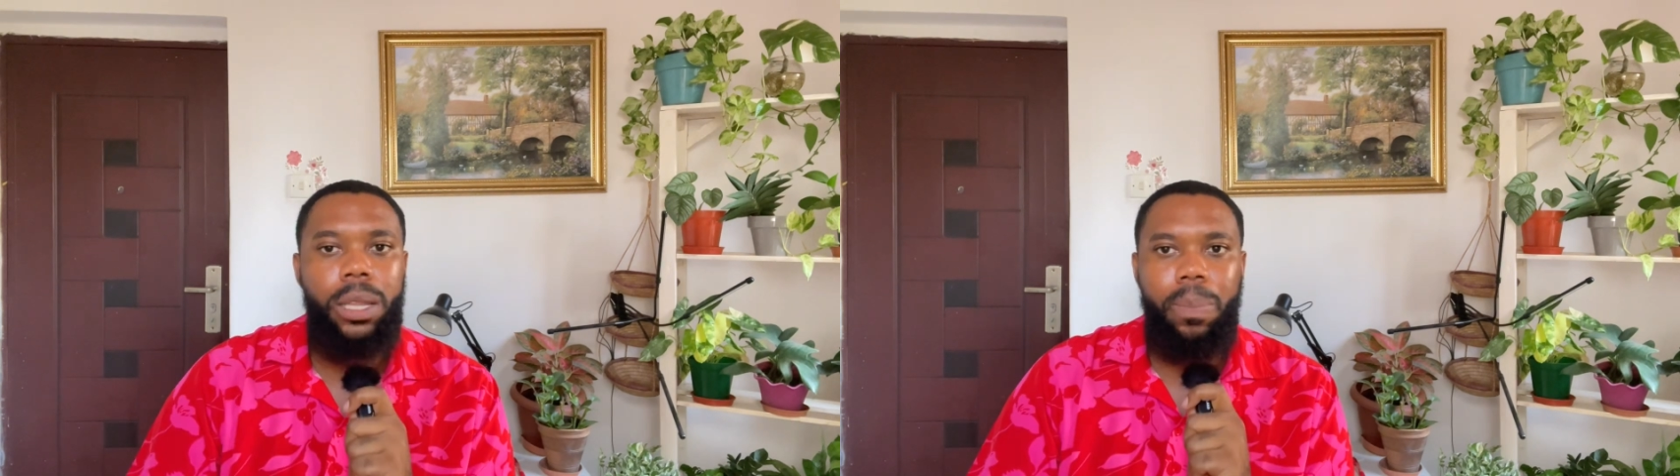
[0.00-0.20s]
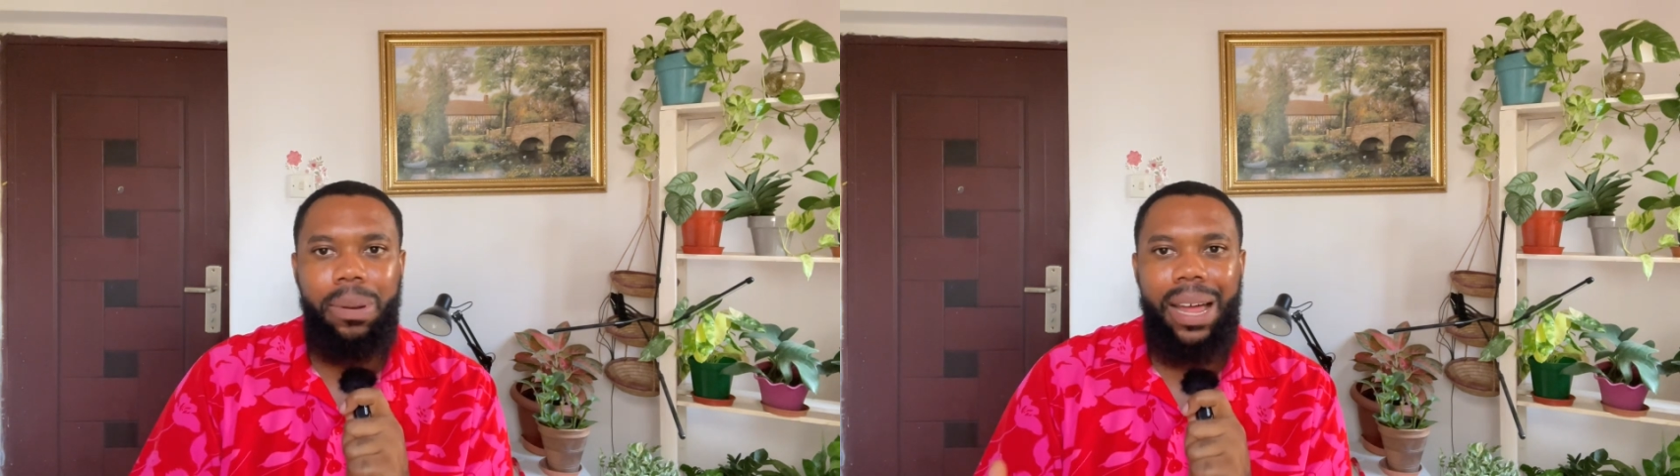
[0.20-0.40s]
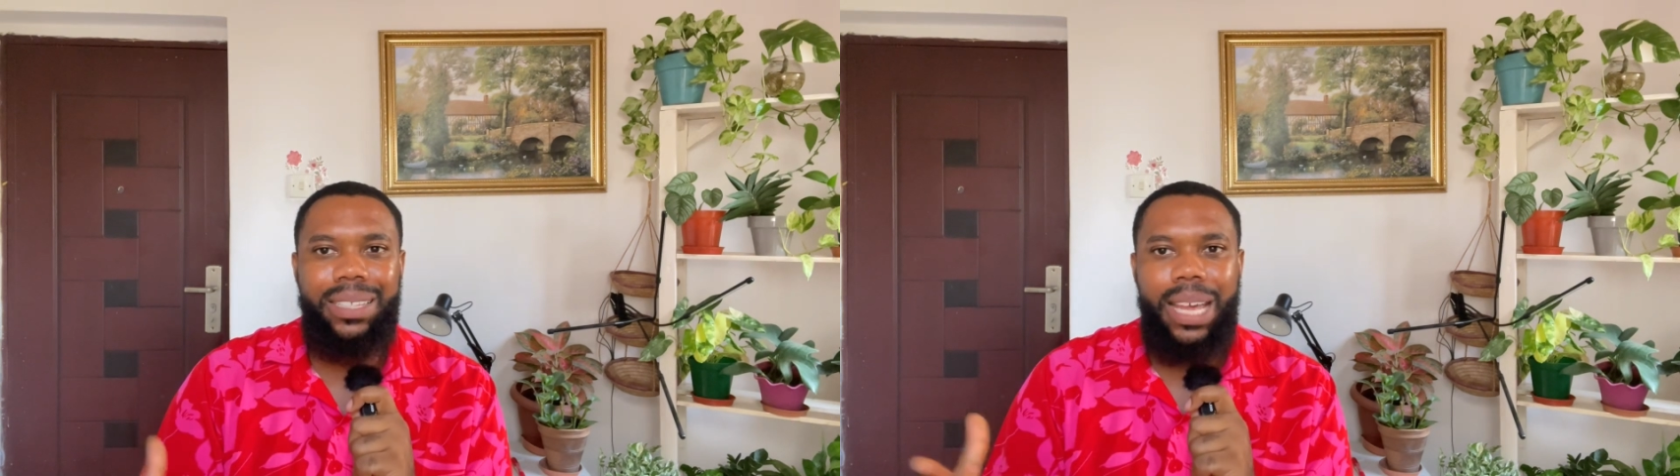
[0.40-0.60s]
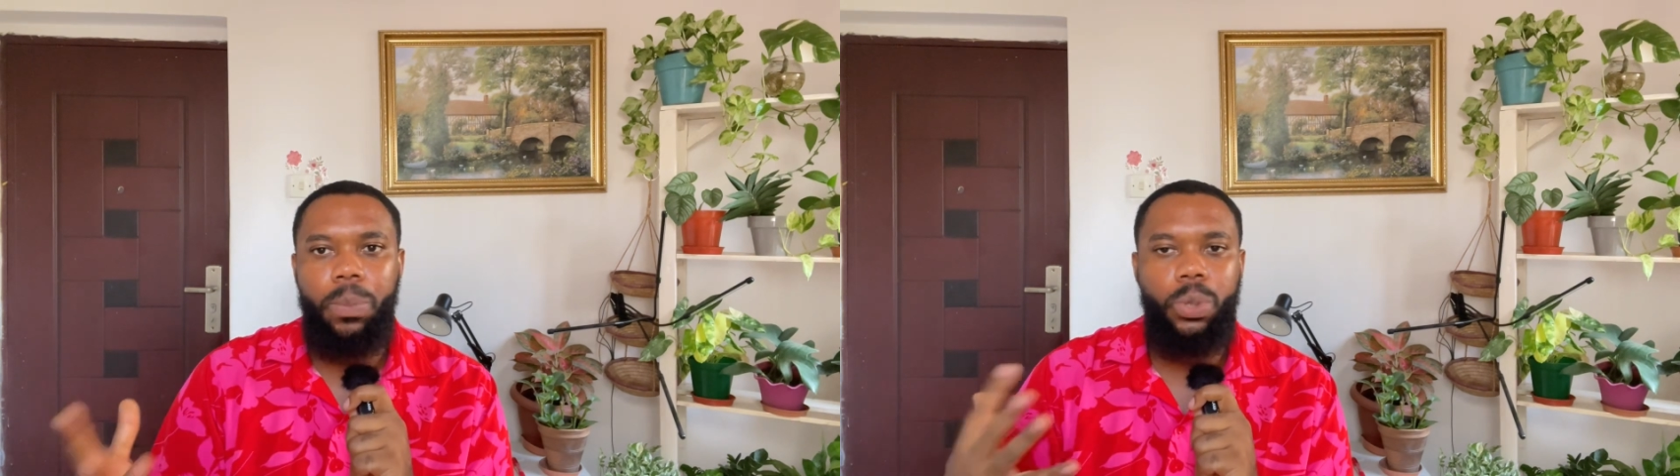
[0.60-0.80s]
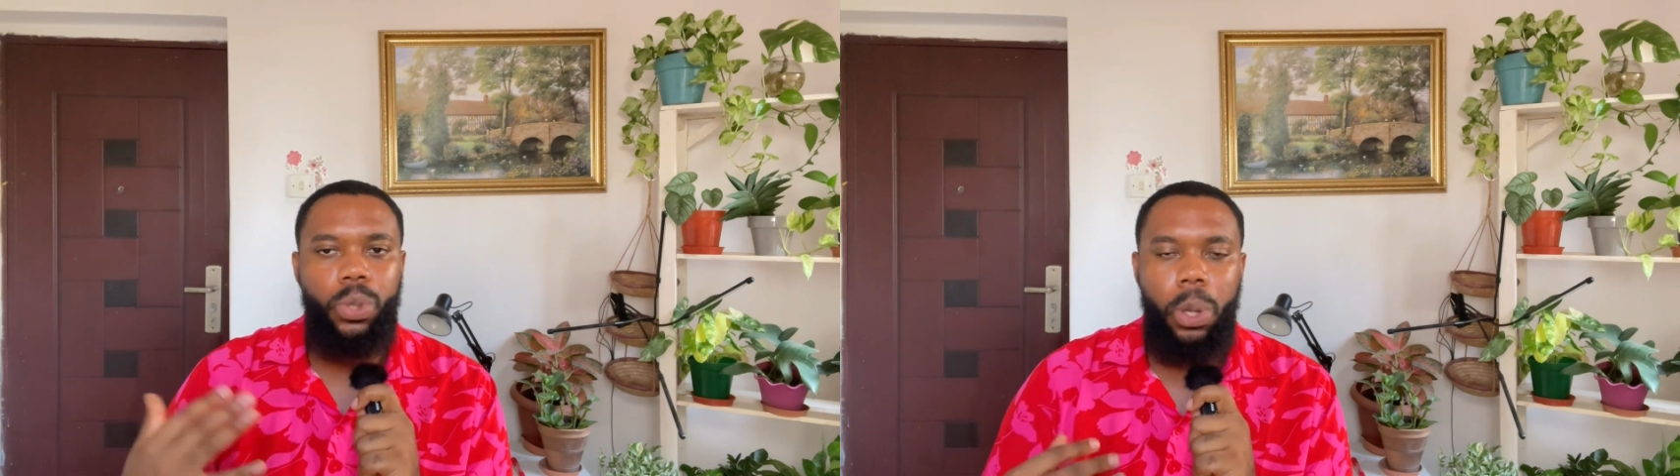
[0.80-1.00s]
The plant
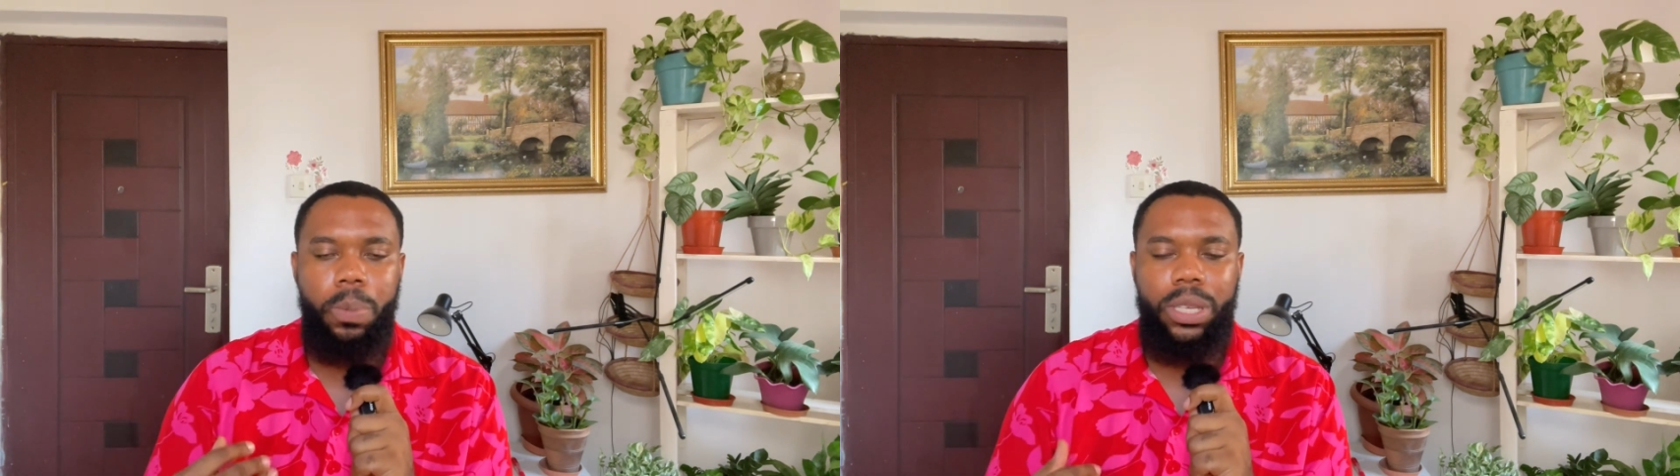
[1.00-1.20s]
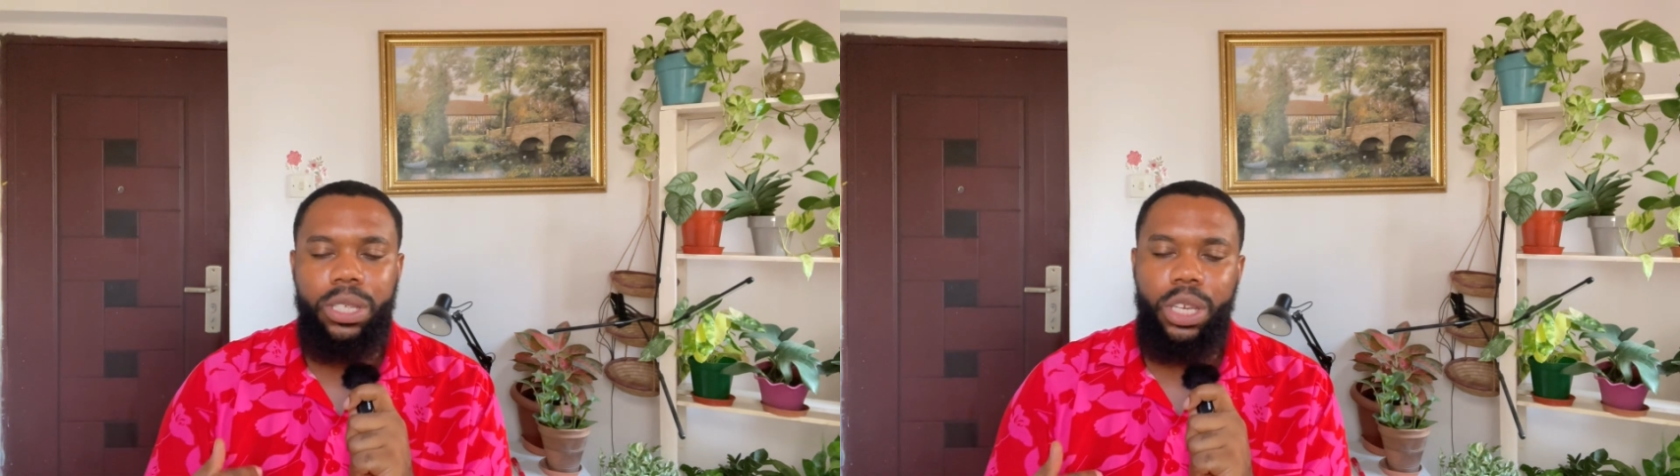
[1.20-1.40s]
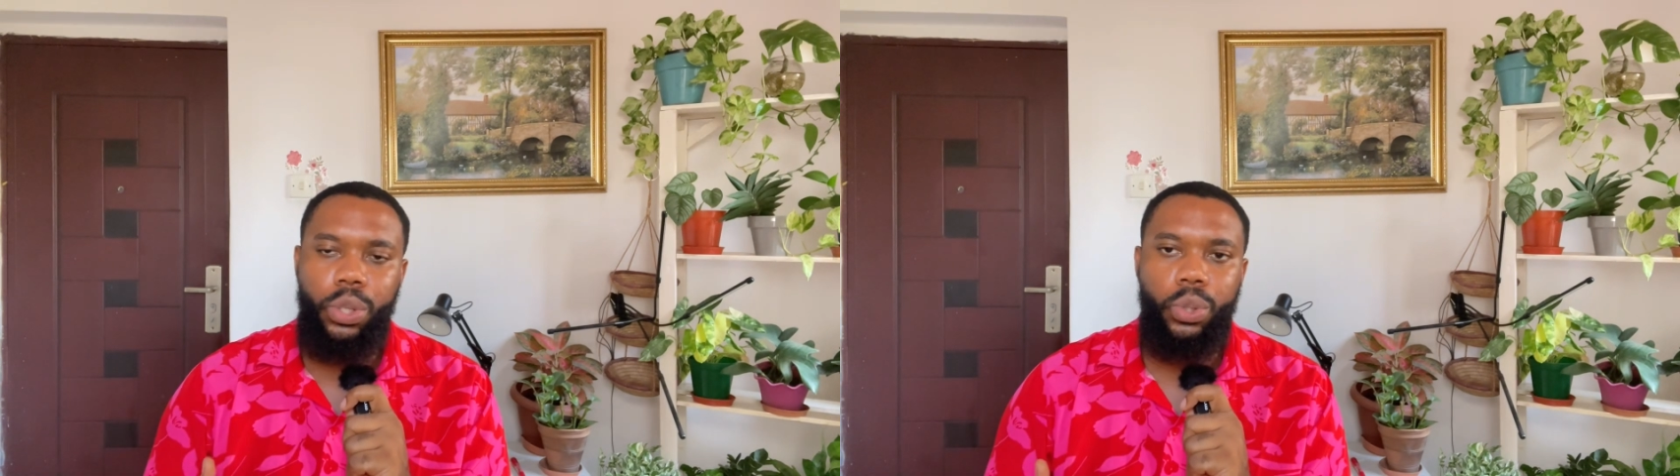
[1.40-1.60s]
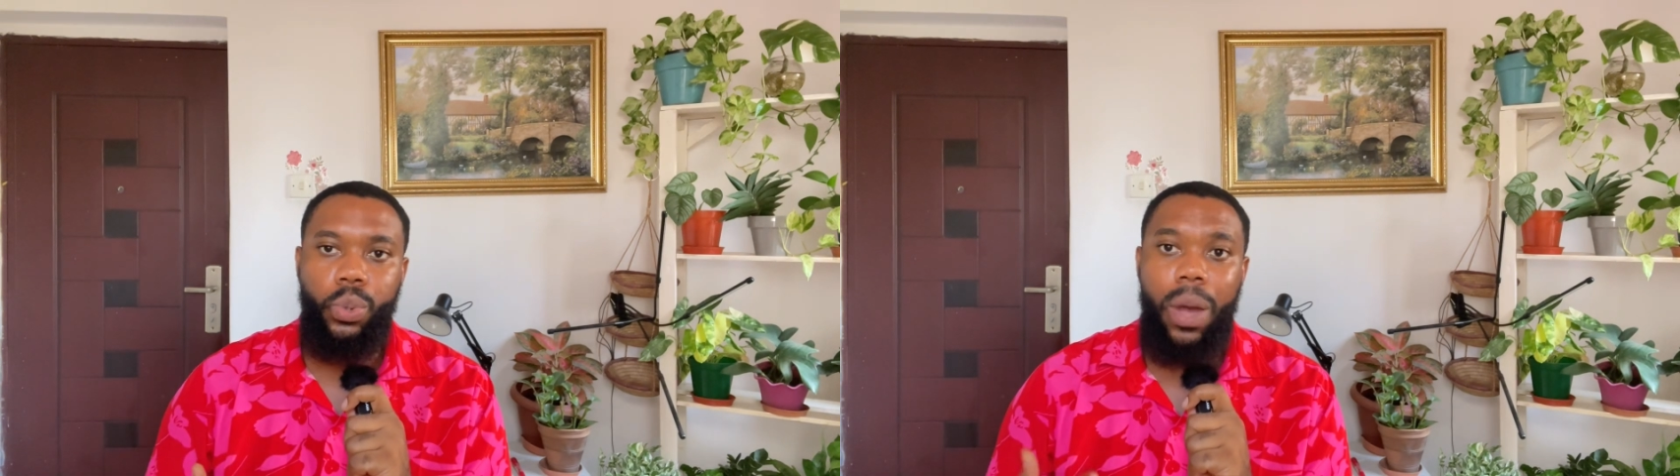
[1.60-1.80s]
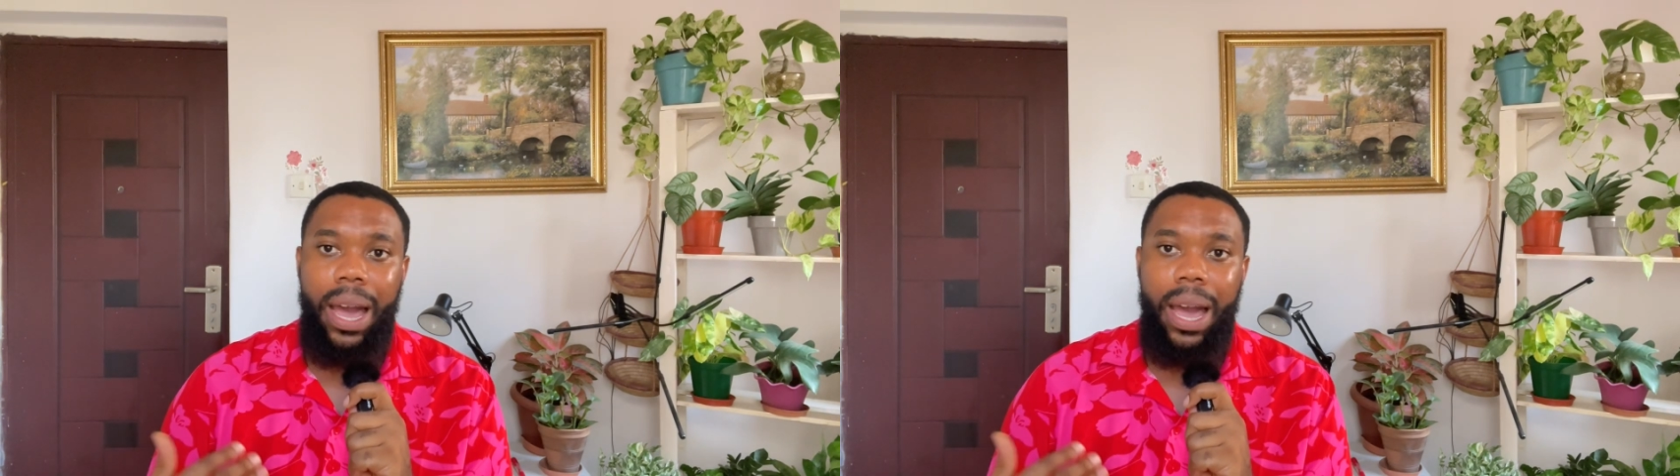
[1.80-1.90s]
absorbs it into